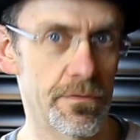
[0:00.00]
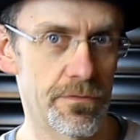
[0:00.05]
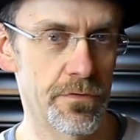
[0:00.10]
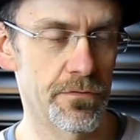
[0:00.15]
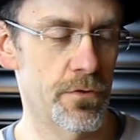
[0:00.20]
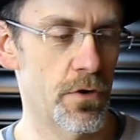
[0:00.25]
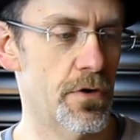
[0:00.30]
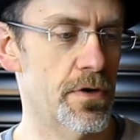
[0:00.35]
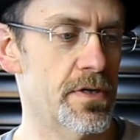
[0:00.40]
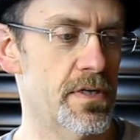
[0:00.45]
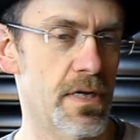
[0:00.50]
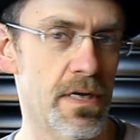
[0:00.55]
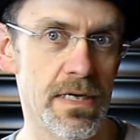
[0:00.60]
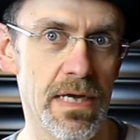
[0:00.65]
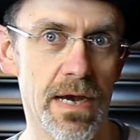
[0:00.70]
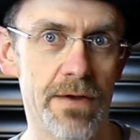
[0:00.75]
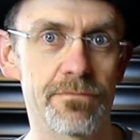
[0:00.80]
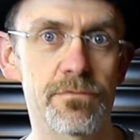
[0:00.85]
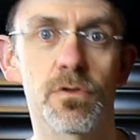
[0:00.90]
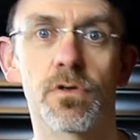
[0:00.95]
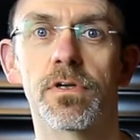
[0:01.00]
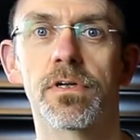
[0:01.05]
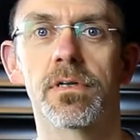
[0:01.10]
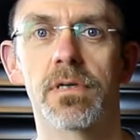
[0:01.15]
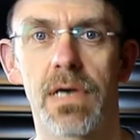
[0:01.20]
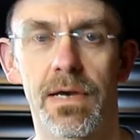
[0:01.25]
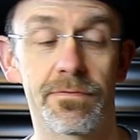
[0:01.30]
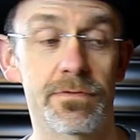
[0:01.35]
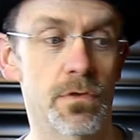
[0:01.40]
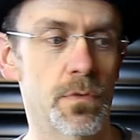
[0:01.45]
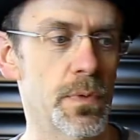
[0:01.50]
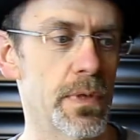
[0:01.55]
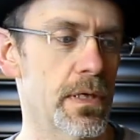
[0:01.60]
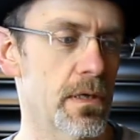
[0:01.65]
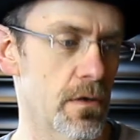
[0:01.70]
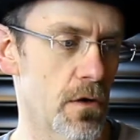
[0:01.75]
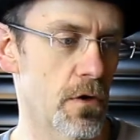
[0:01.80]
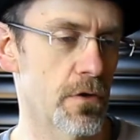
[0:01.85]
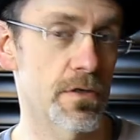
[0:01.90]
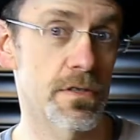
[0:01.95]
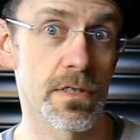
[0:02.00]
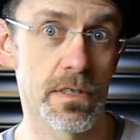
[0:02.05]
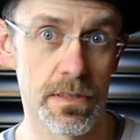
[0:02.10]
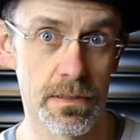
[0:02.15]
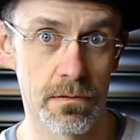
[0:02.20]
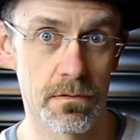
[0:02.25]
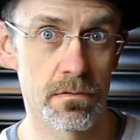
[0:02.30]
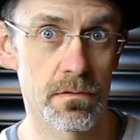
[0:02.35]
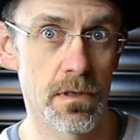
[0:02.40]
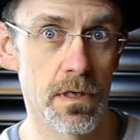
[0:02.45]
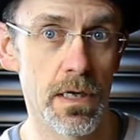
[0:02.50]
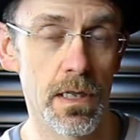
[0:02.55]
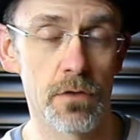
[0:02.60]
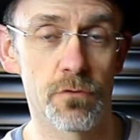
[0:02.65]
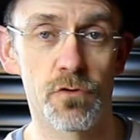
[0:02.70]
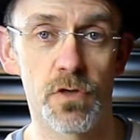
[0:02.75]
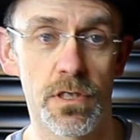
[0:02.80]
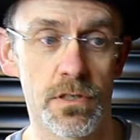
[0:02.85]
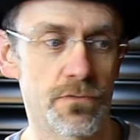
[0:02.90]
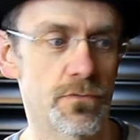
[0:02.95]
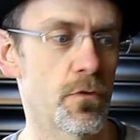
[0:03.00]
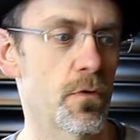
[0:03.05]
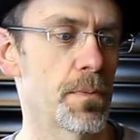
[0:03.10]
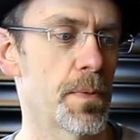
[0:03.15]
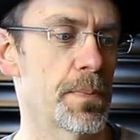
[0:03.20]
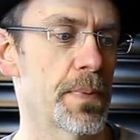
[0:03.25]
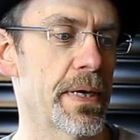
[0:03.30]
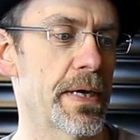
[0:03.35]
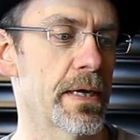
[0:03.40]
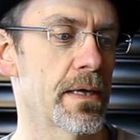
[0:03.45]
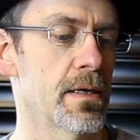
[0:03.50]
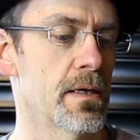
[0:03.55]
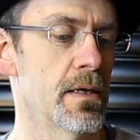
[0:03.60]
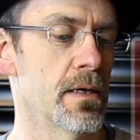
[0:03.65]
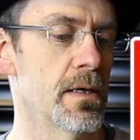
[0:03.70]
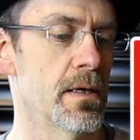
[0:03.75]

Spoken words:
If you've got it and you haven't done it, have a tweak. Honestly, it'll transform the bike.